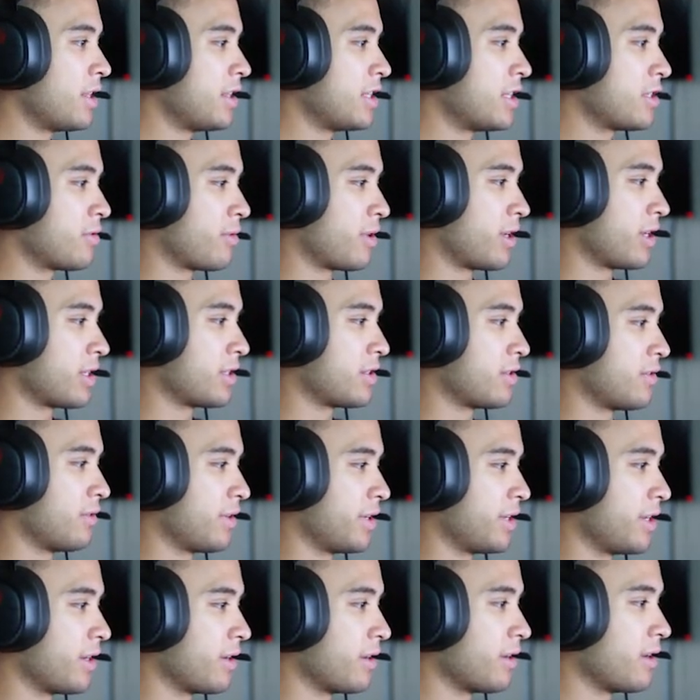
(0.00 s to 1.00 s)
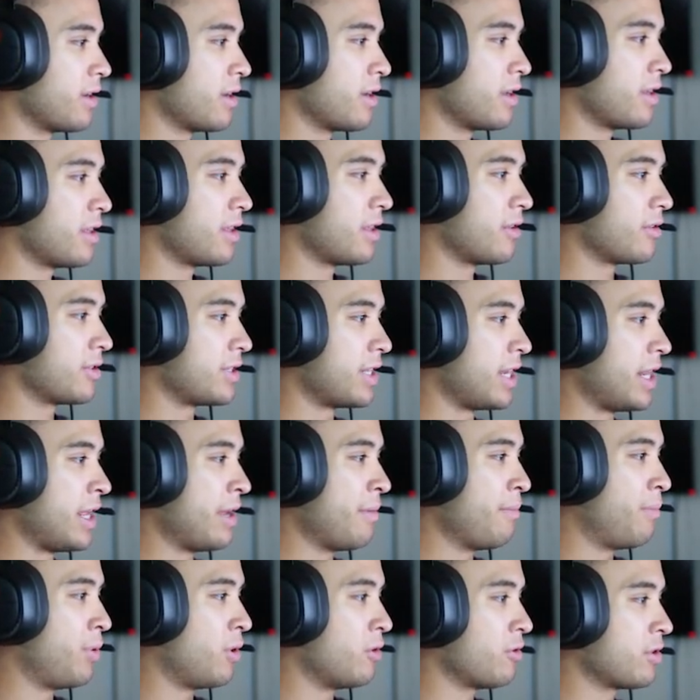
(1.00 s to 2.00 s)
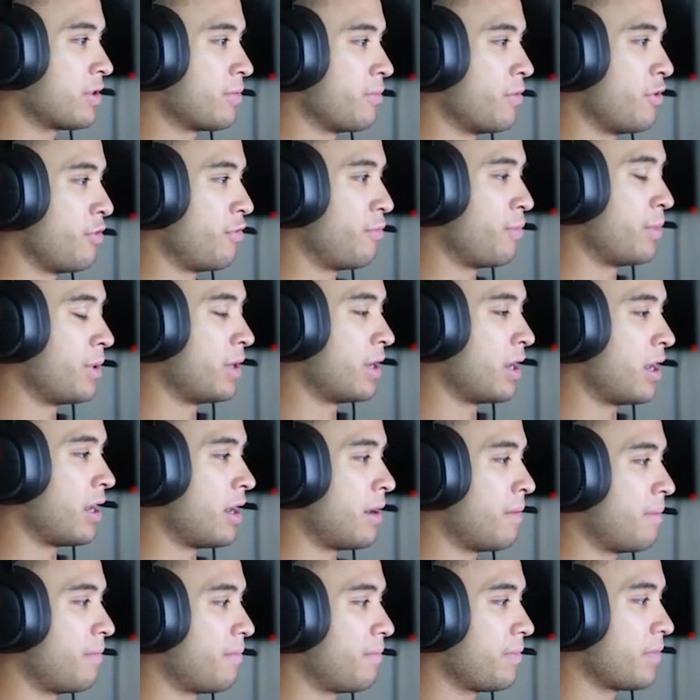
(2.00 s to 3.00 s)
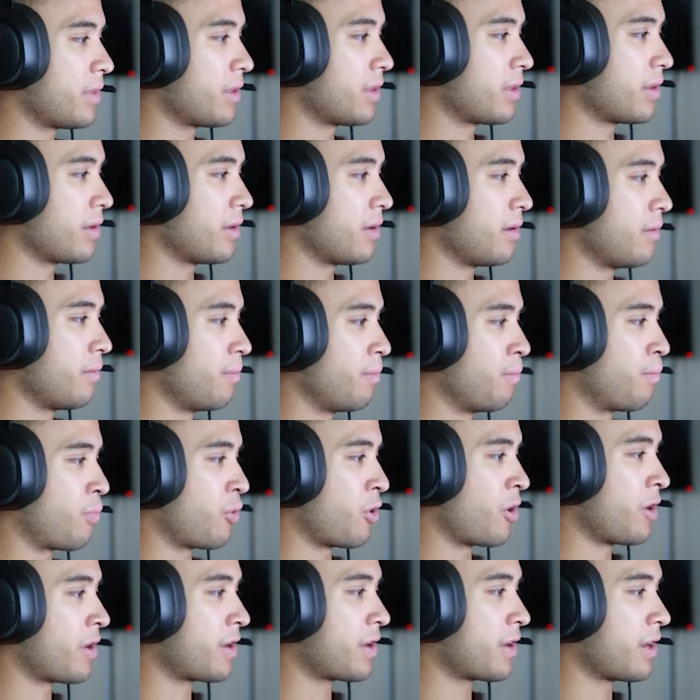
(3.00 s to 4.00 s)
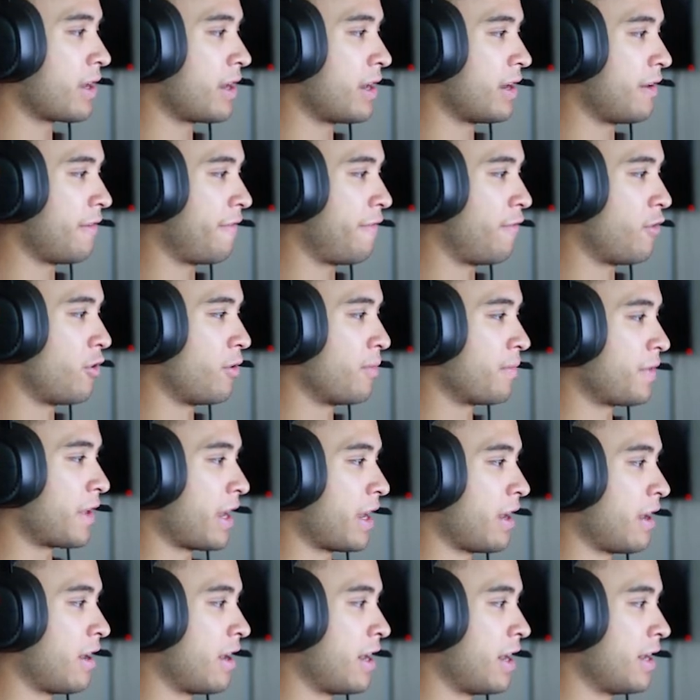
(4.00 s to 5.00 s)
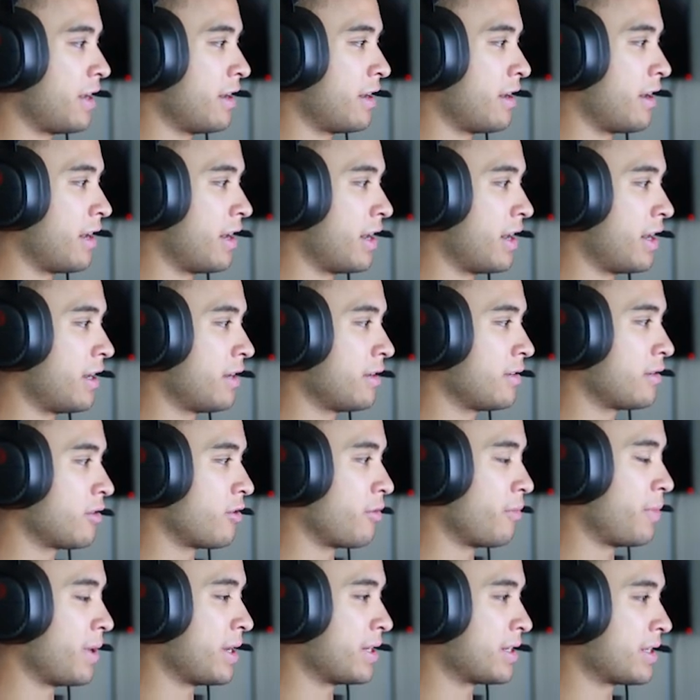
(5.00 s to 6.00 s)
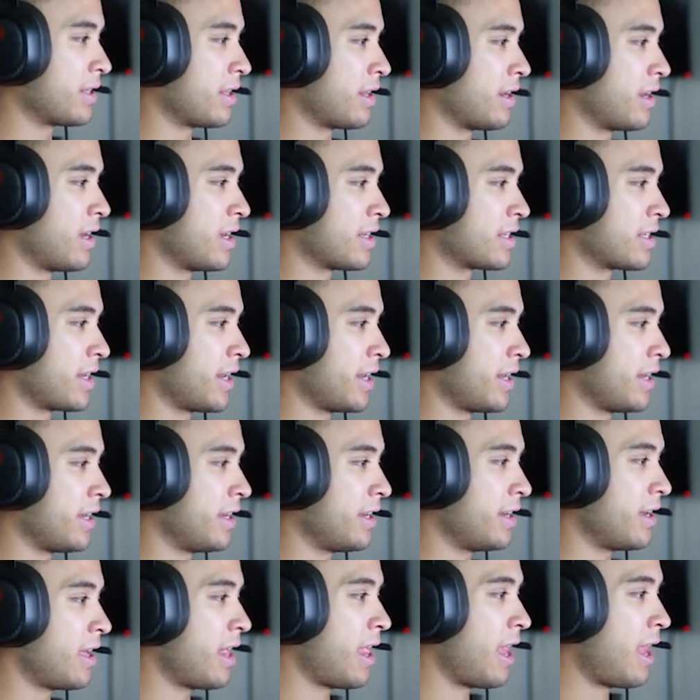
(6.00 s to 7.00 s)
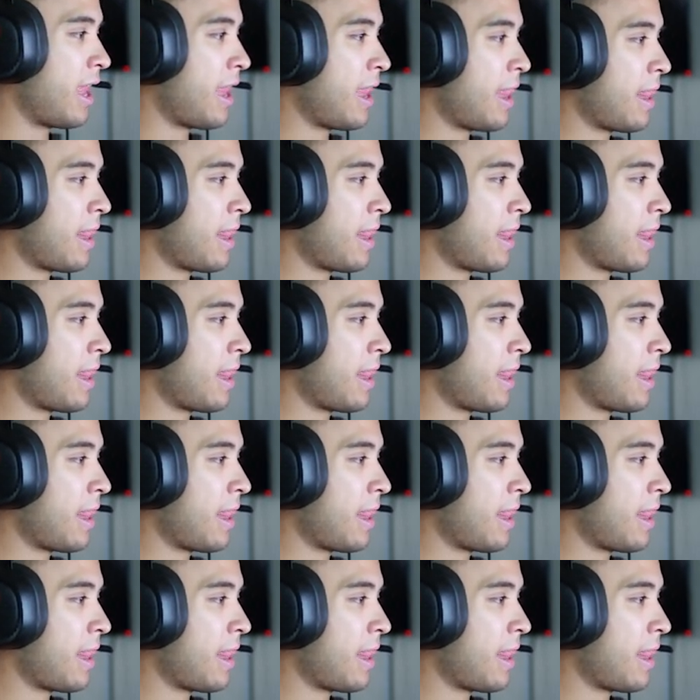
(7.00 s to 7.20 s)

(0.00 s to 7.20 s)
This is what I saw here. There was an impulse movement up, broke, and it formed a higher high compared to the last high here.